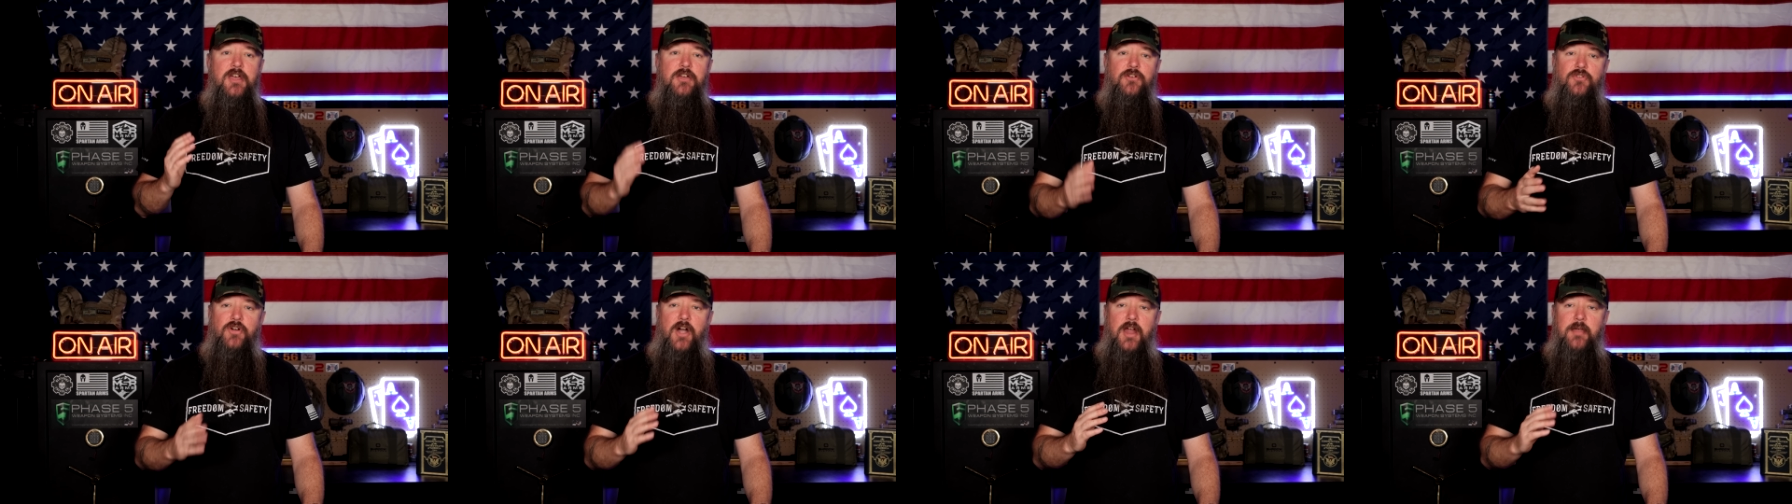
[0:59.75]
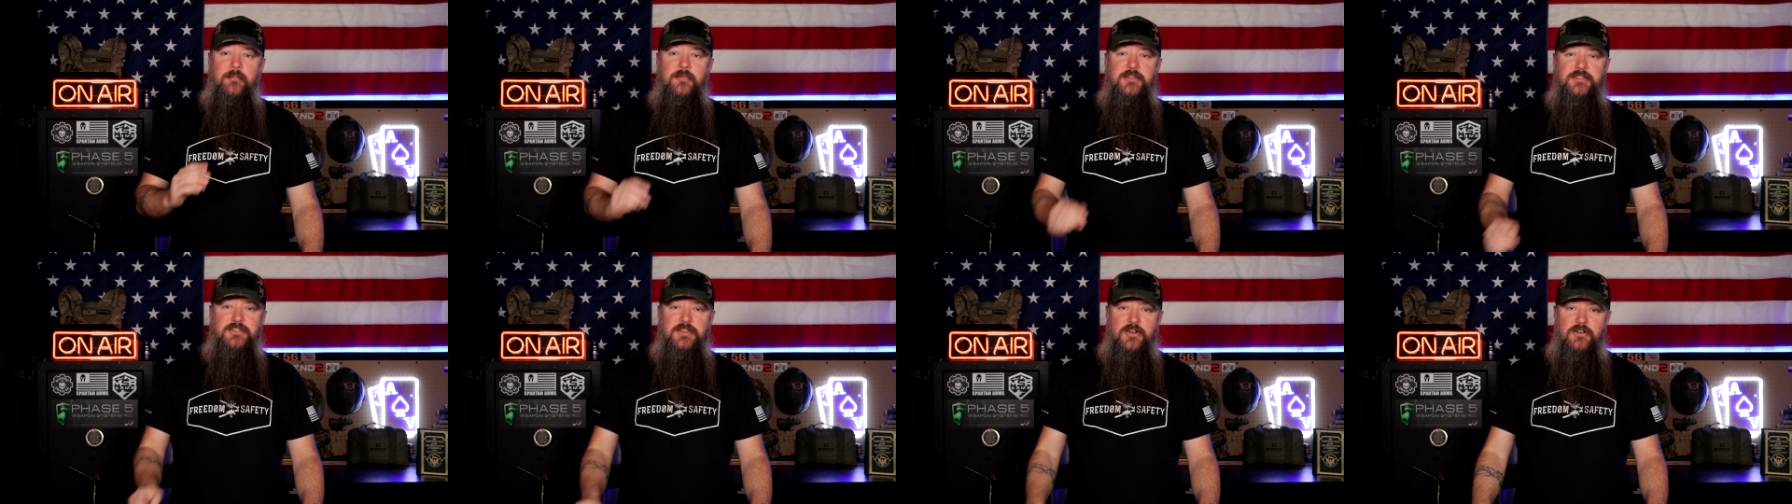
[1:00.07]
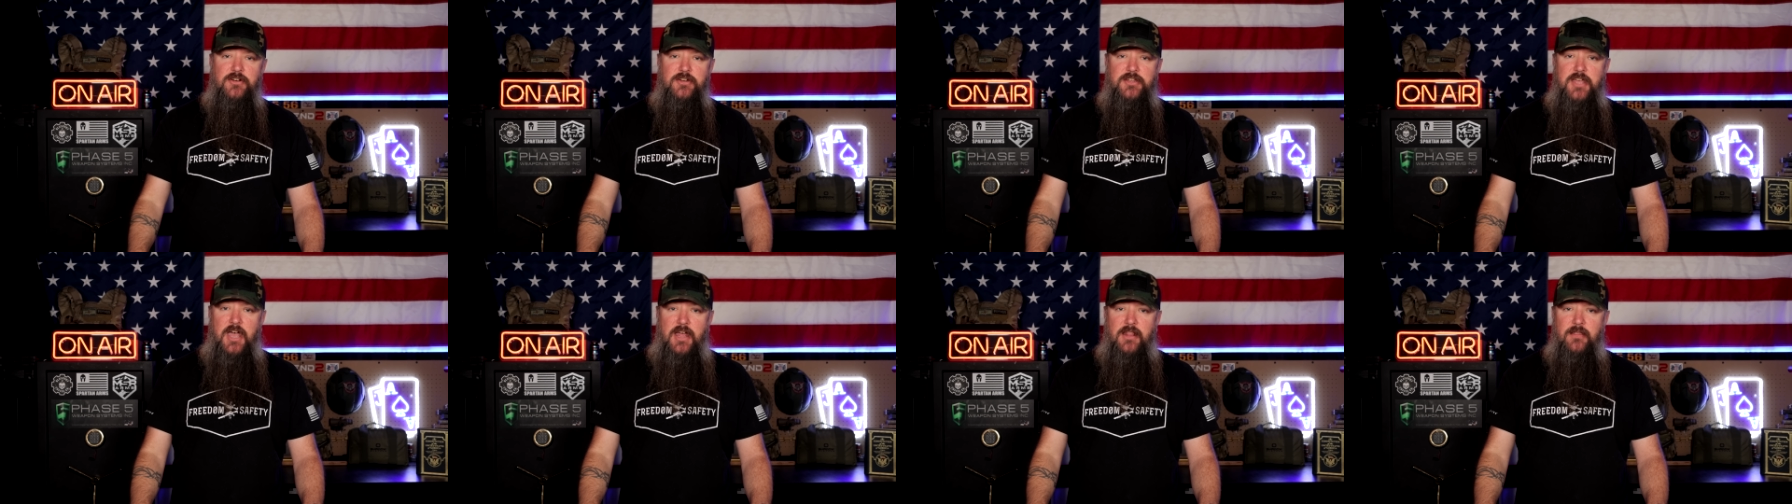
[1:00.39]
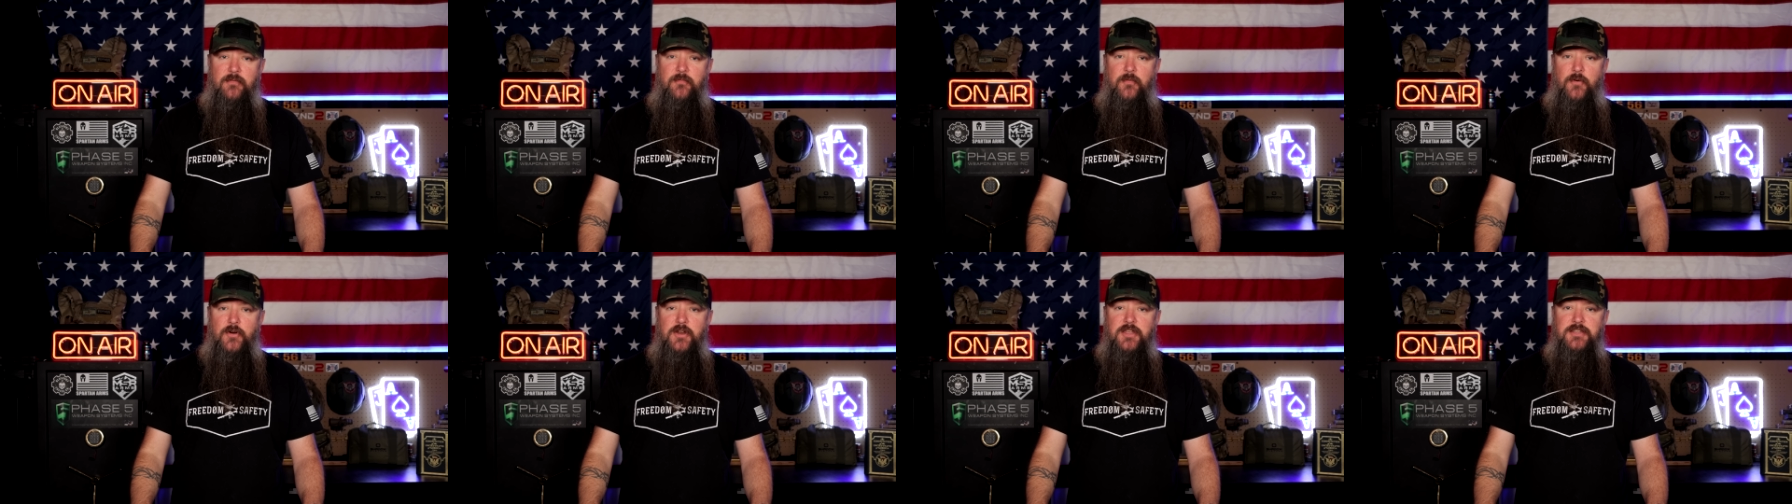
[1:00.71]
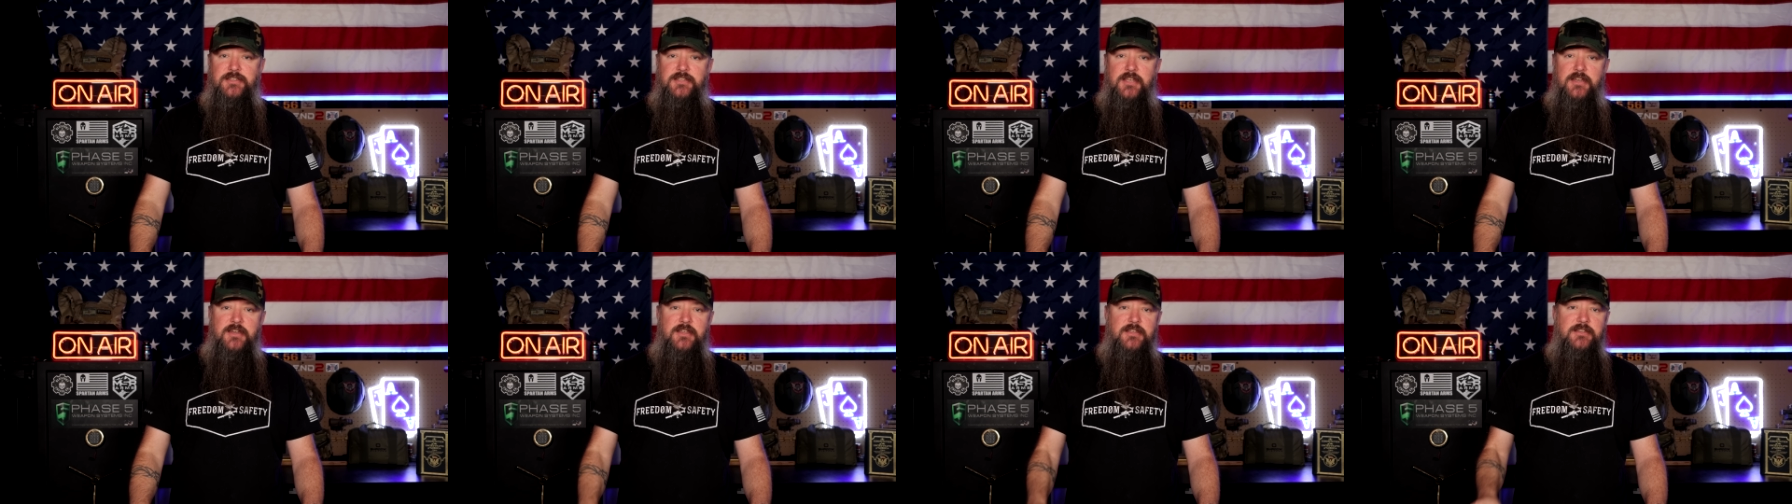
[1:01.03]
crime in certain California
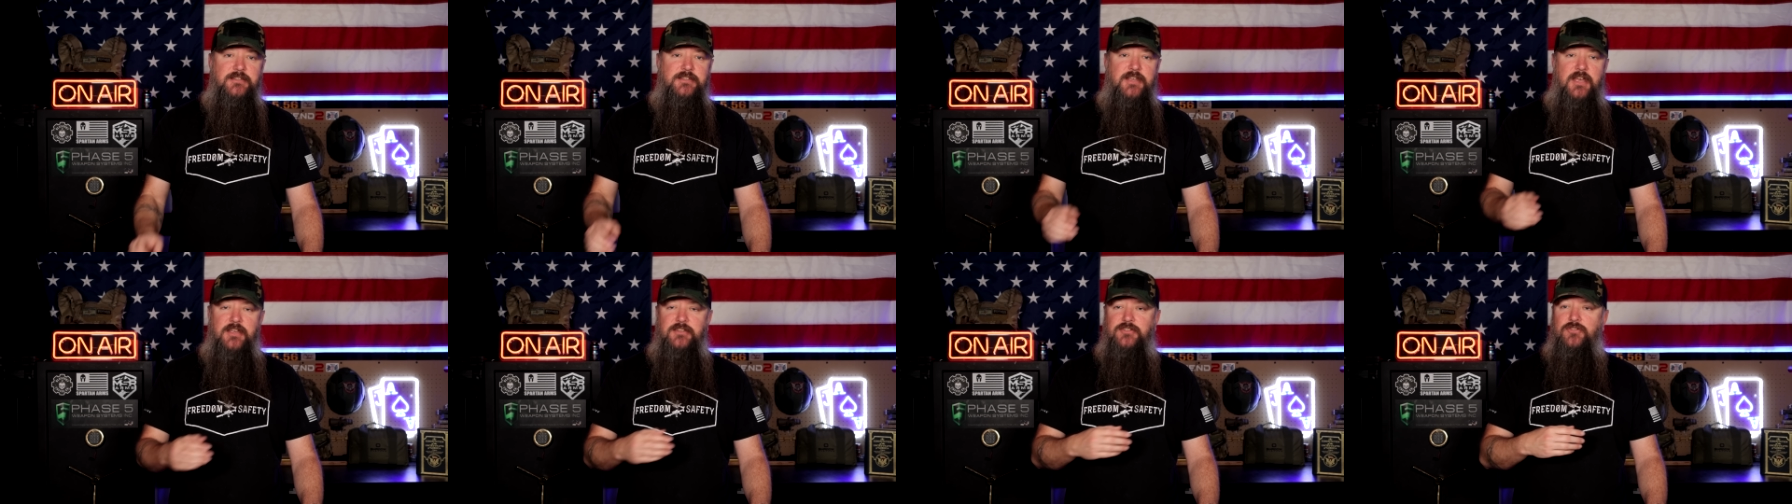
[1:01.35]
cities